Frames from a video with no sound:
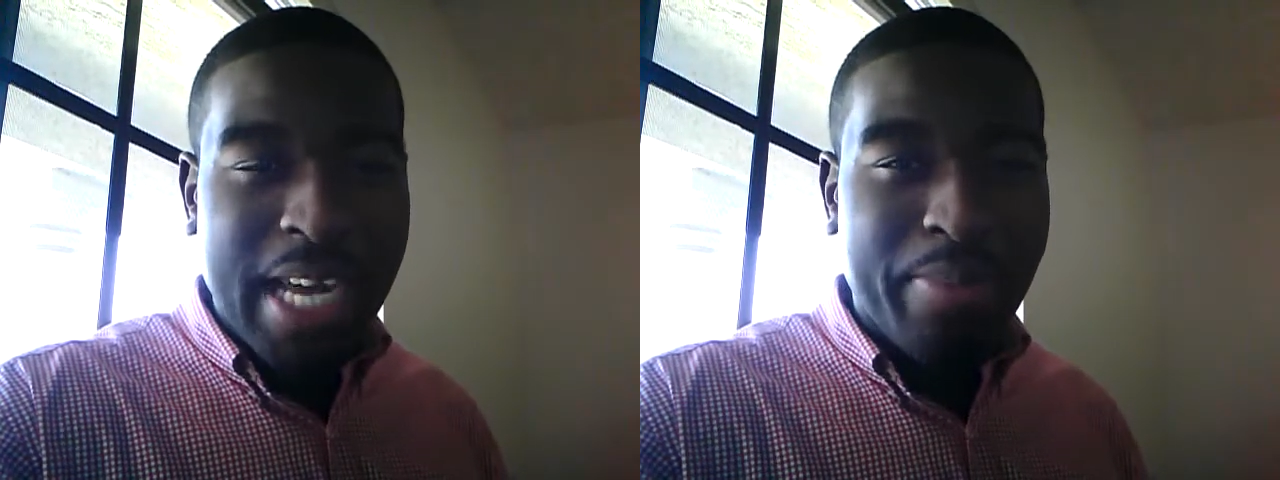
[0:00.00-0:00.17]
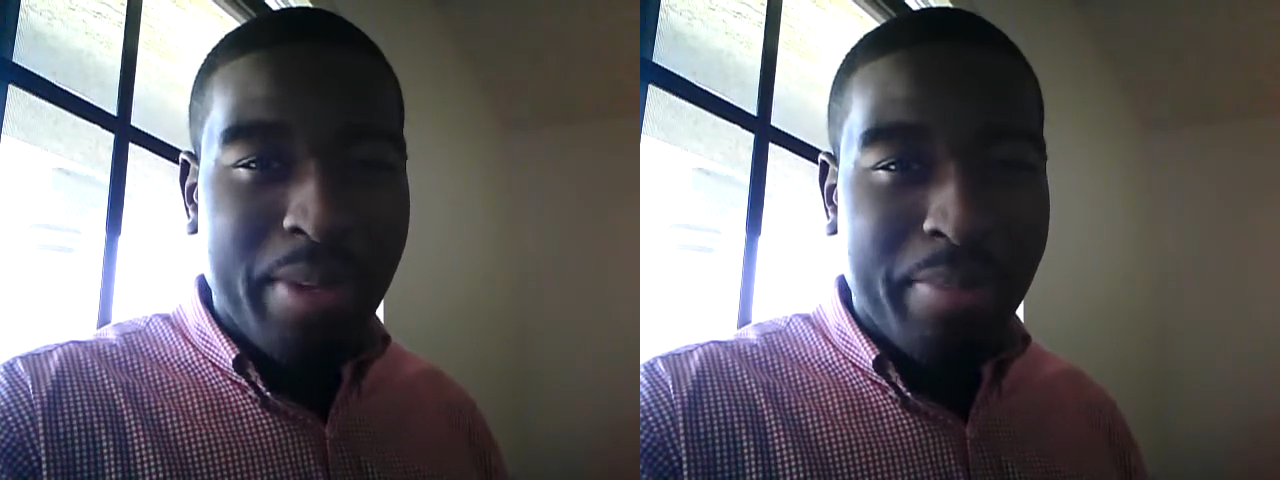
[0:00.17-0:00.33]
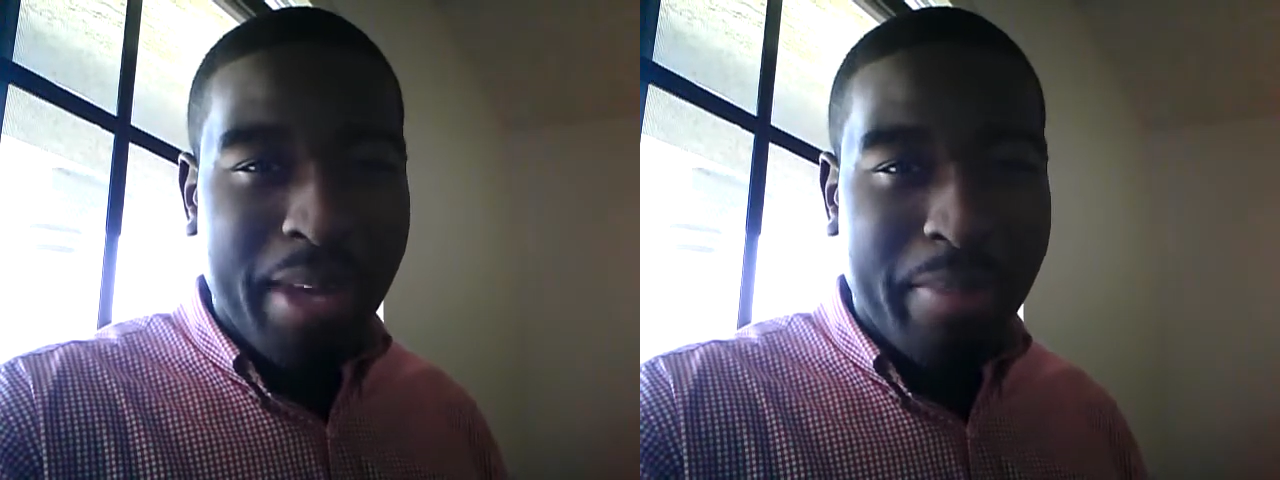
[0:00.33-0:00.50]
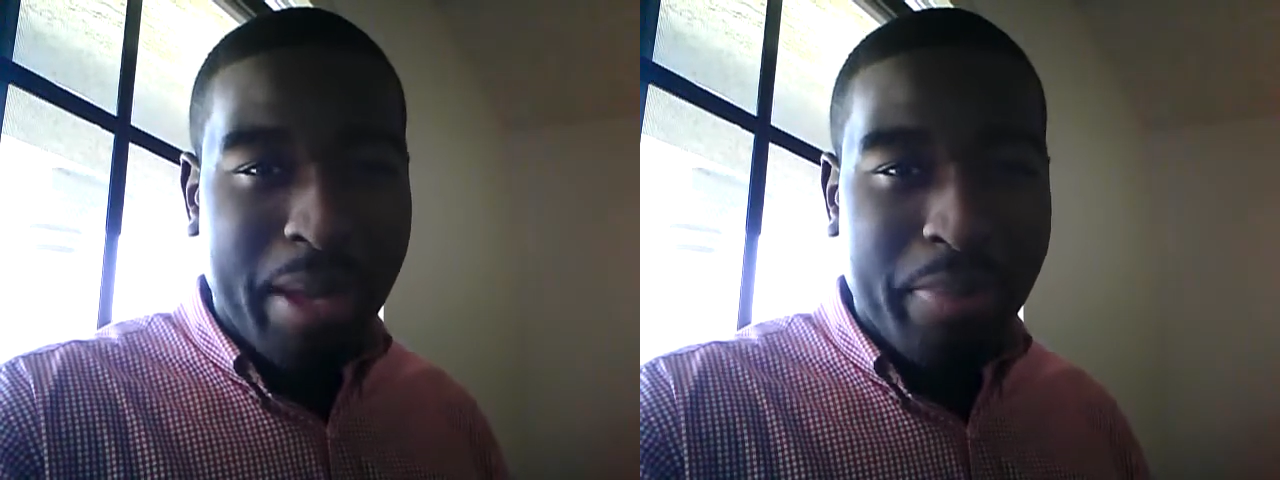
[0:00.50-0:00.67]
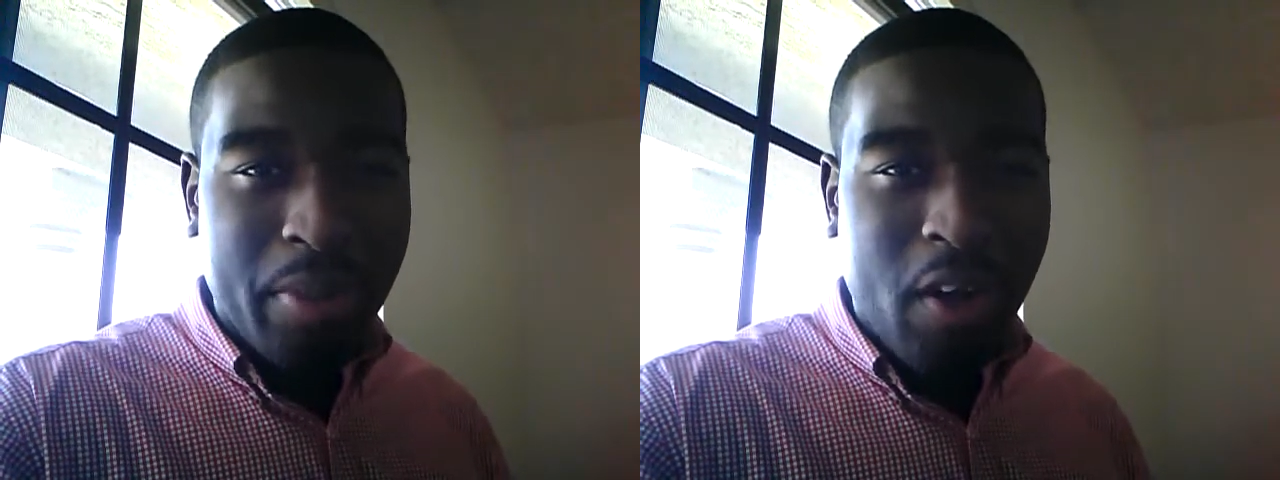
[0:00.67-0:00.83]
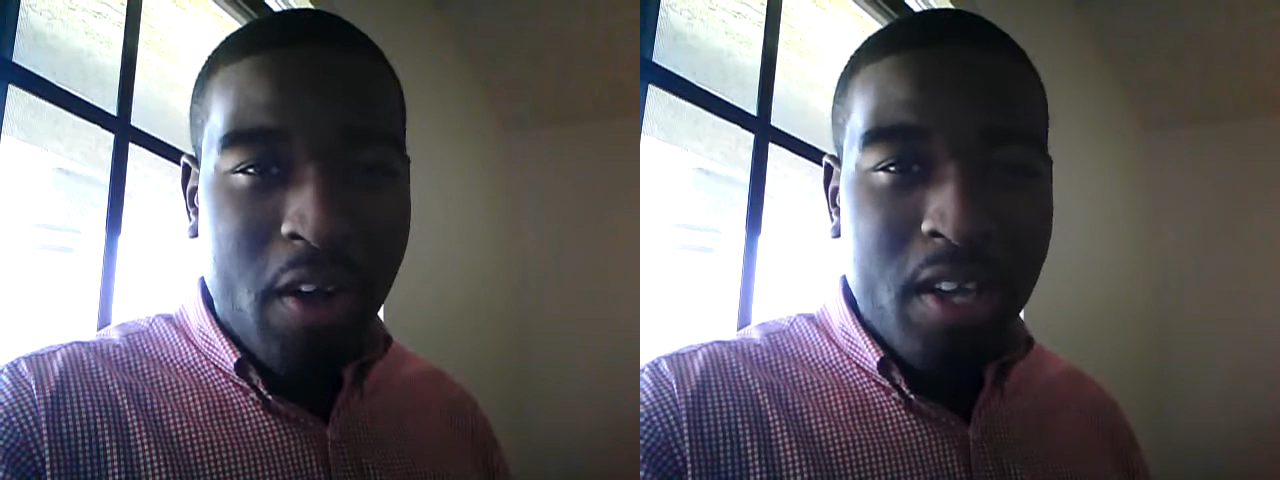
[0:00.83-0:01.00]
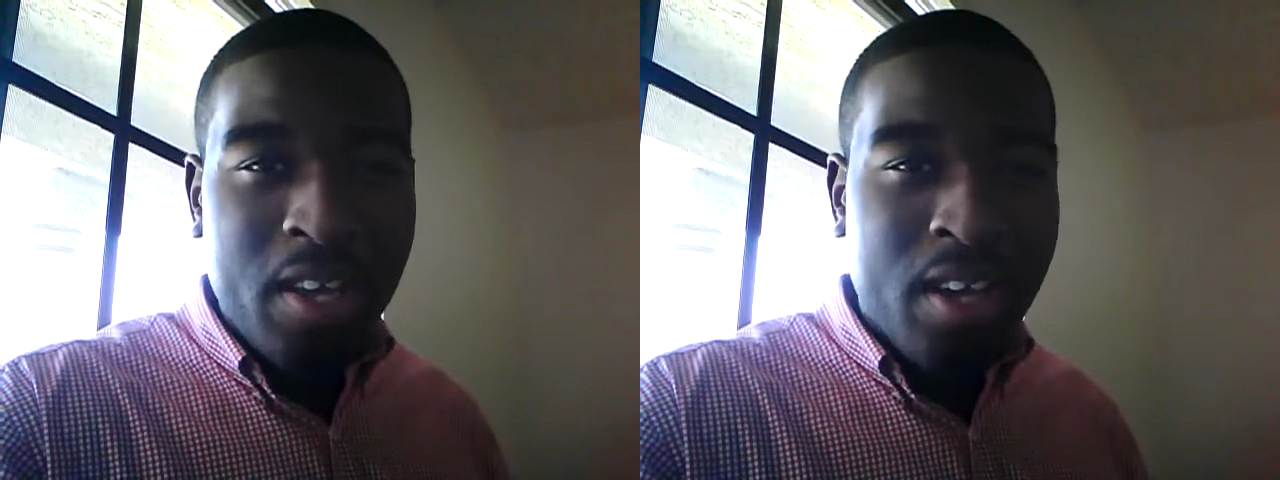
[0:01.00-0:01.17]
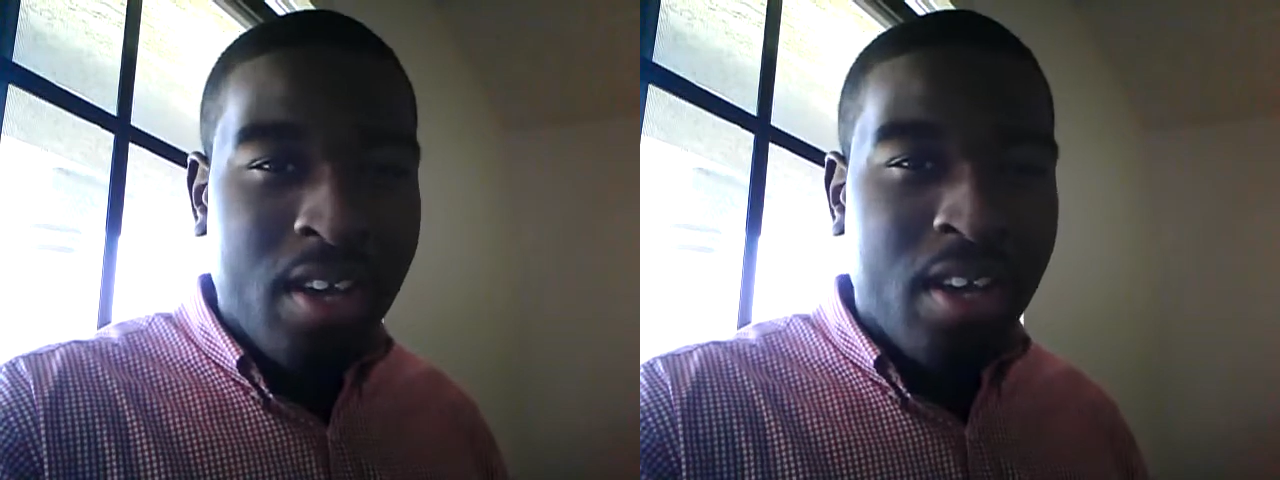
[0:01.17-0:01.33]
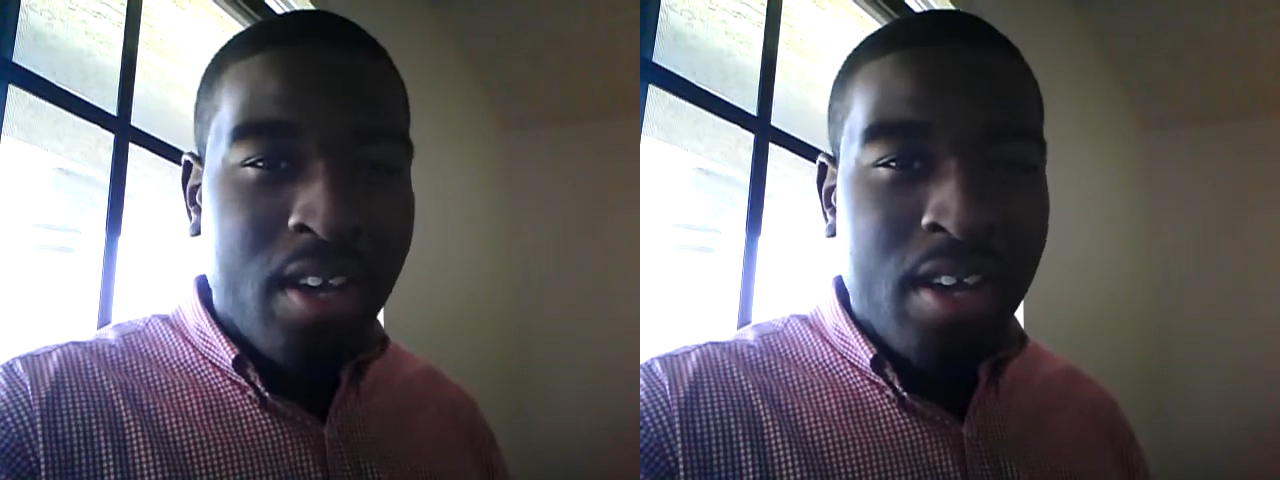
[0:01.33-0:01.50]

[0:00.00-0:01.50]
for stopping by my blog.